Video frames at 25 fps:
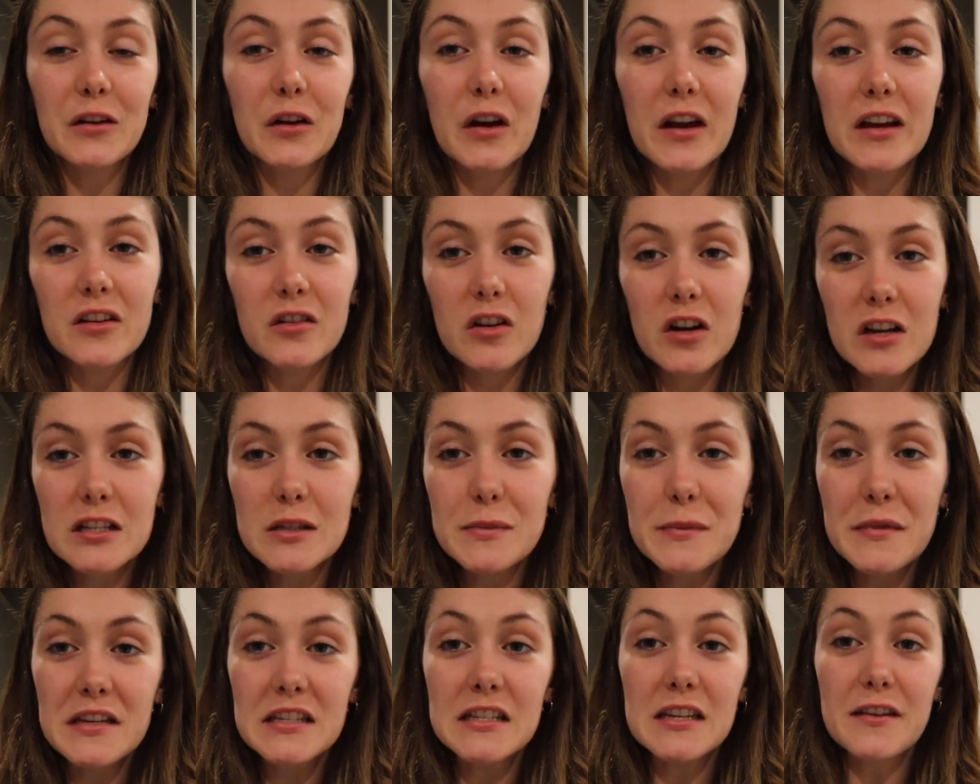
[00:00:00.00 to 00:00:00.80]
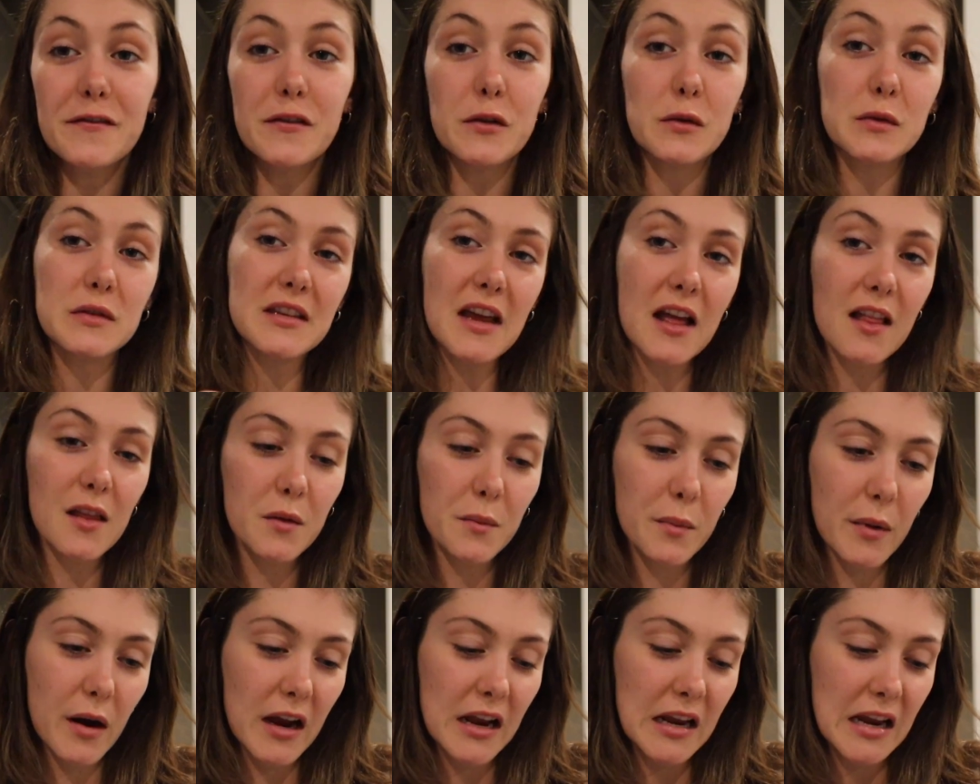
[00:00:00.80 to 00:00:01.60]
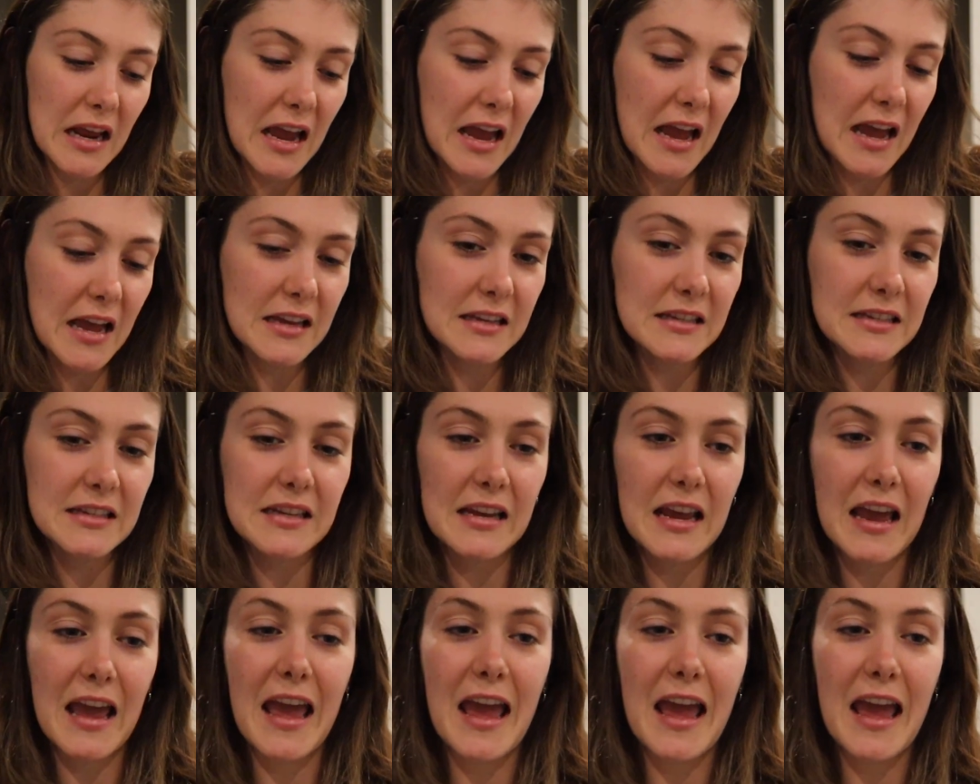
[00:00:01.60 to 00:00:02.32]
a great Christmas if you celebrate it.